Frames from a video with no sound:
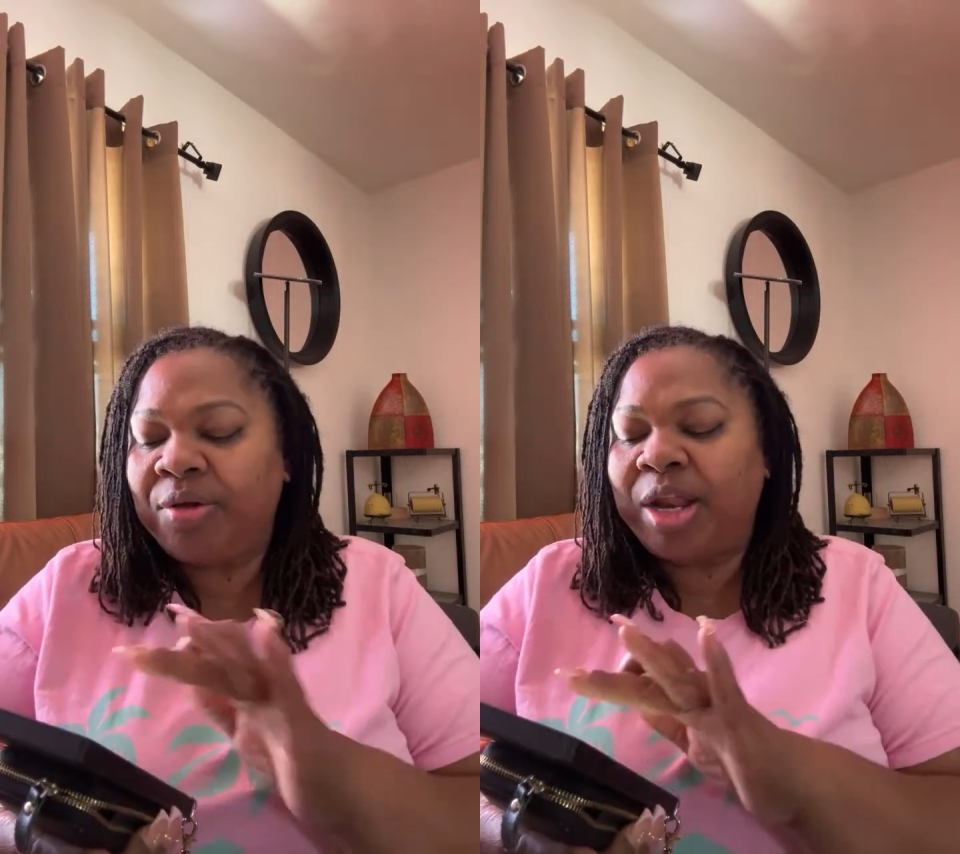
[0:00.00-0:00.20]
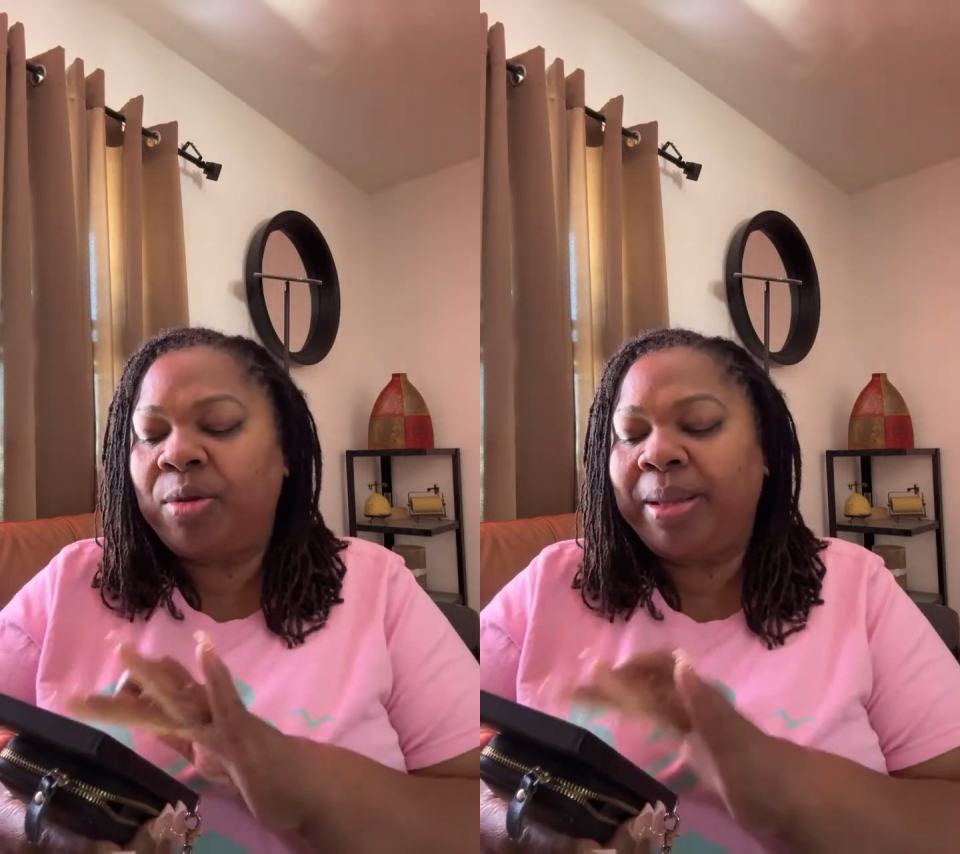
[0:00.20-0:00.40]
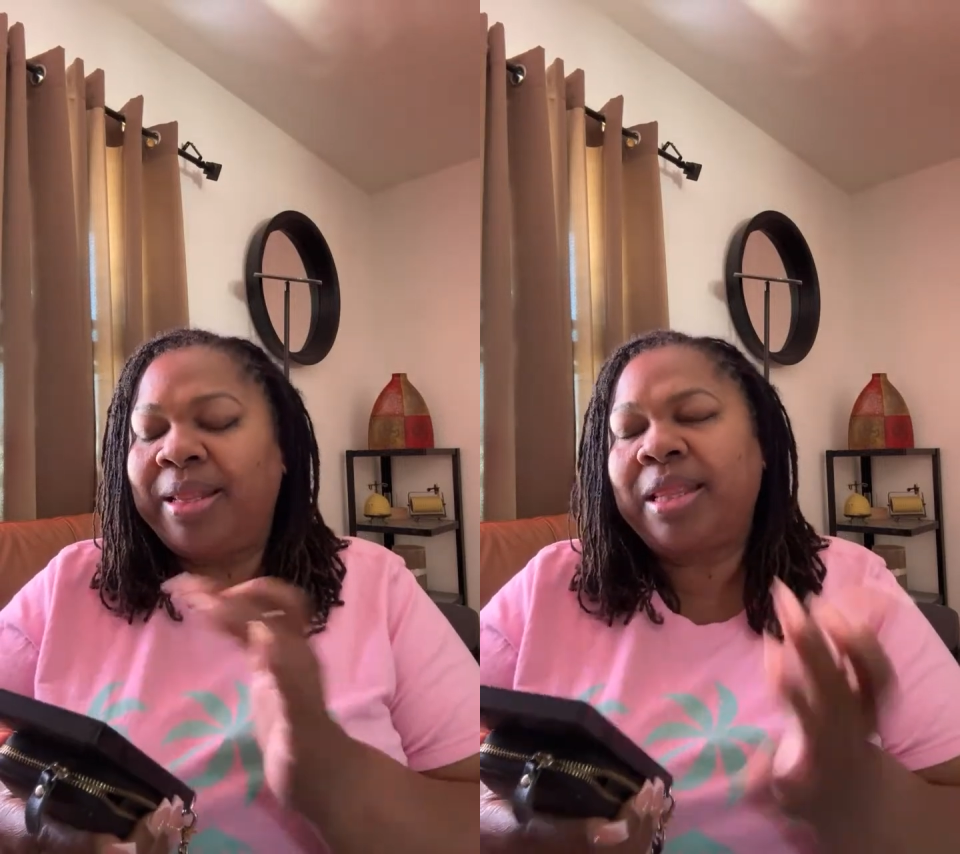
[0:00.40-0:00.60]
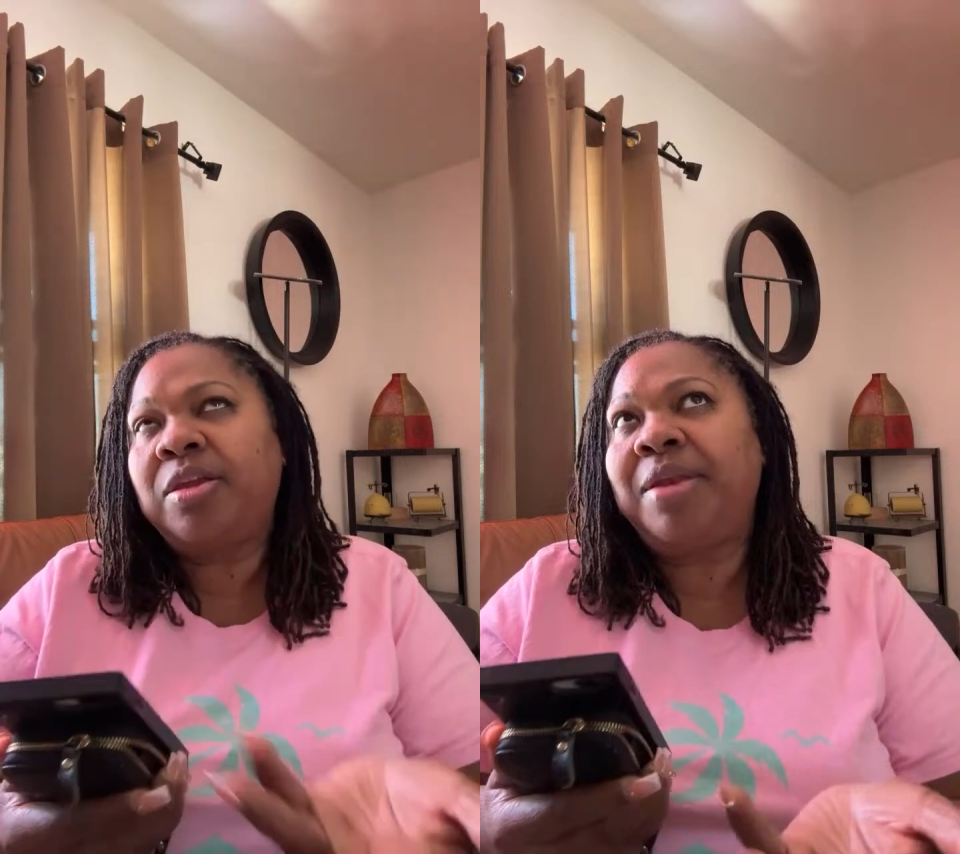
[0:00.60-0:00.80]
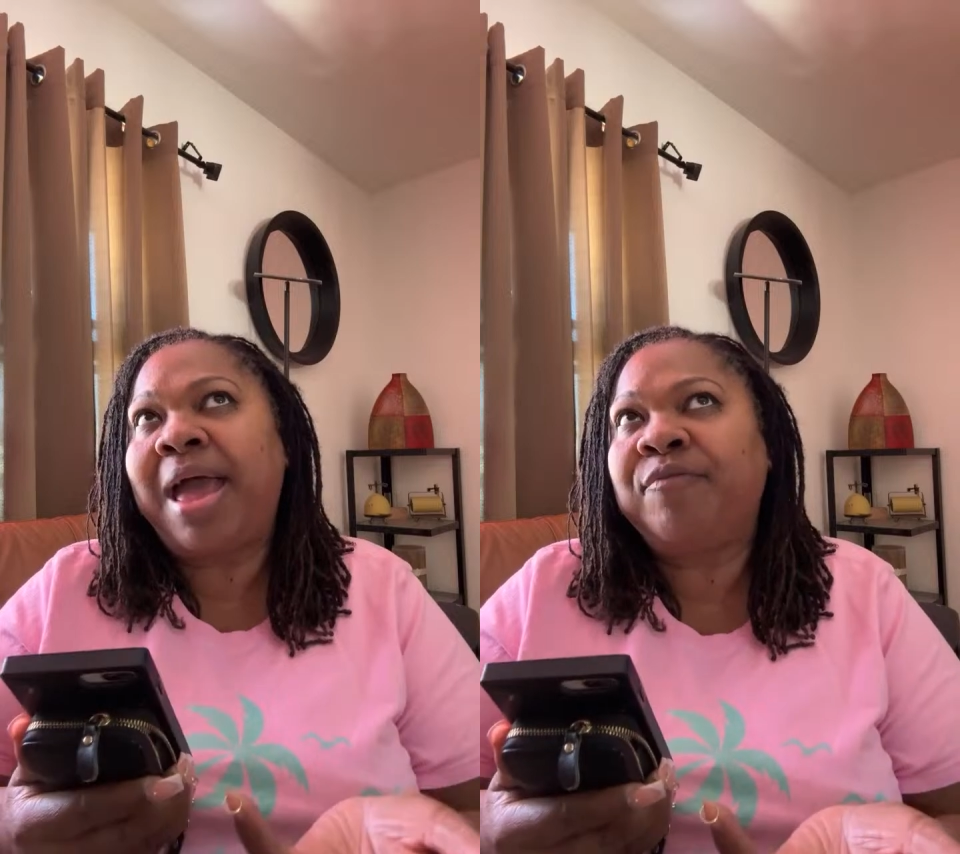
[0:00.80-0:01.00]
That don't mean that
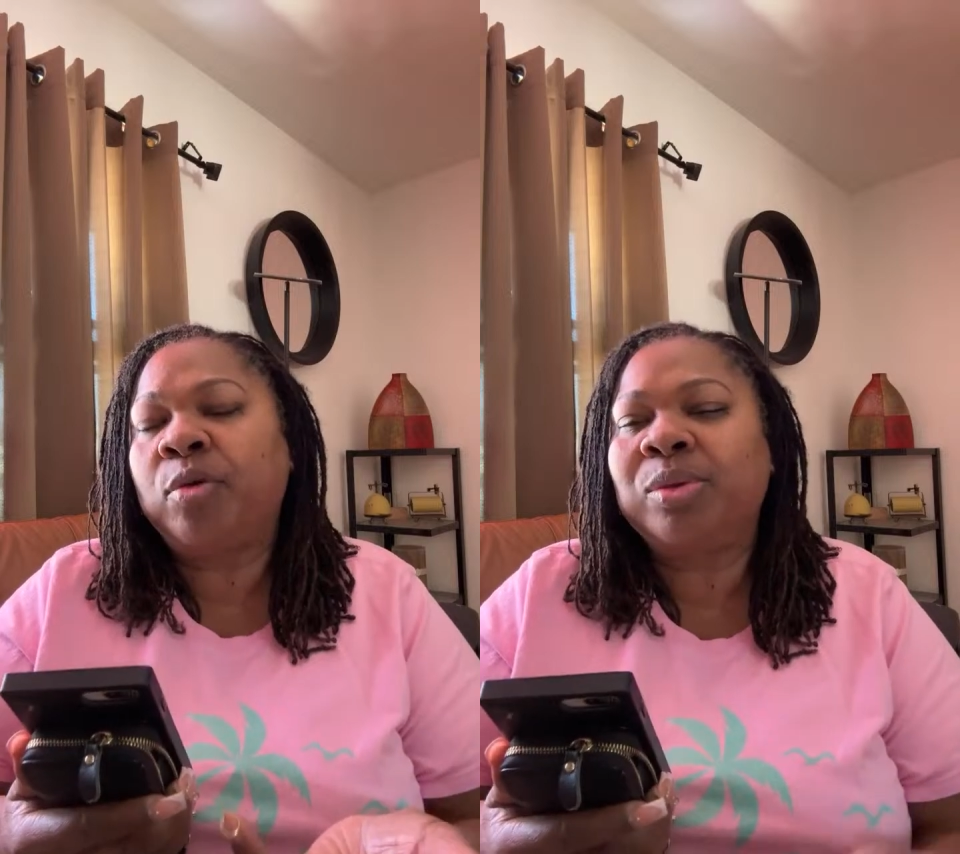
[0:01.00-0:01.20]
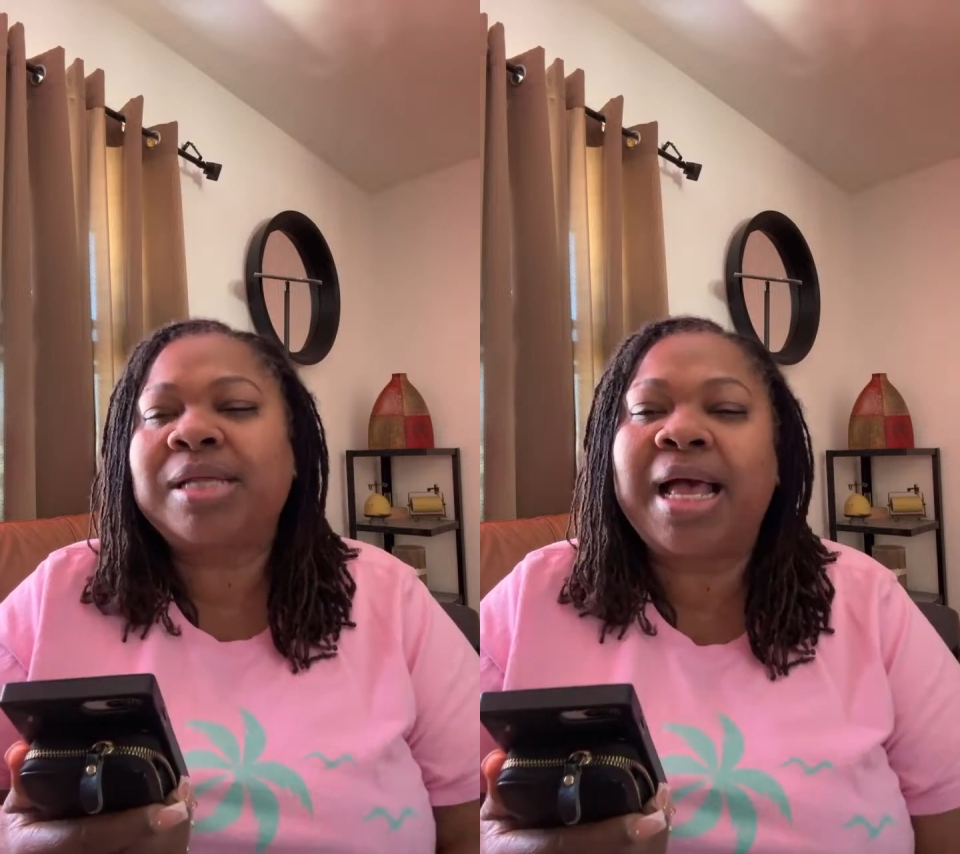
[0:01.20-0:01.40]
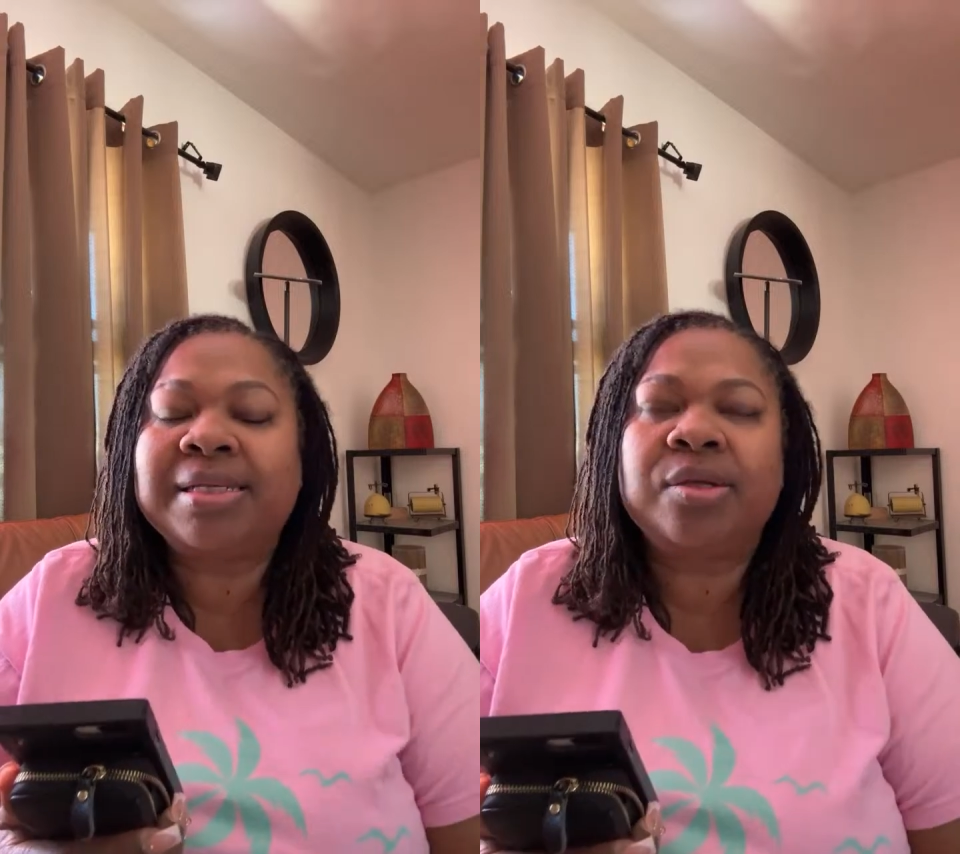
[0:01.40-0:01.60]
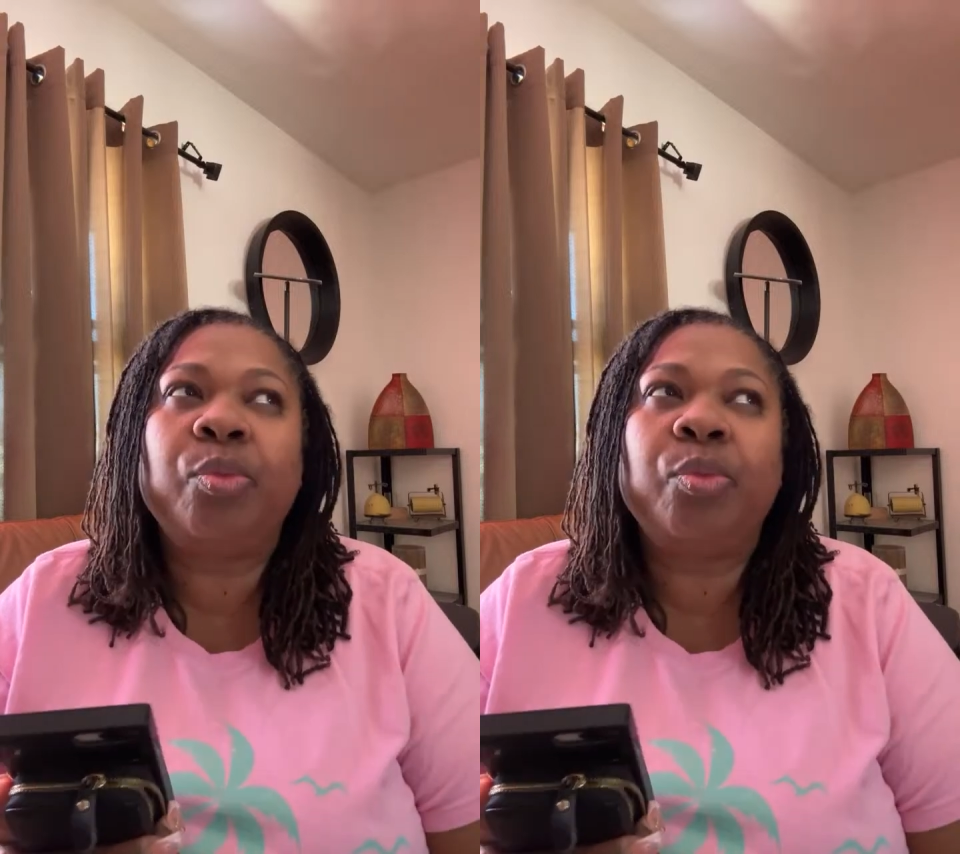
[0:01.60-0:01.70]
they're not from Wisconsin.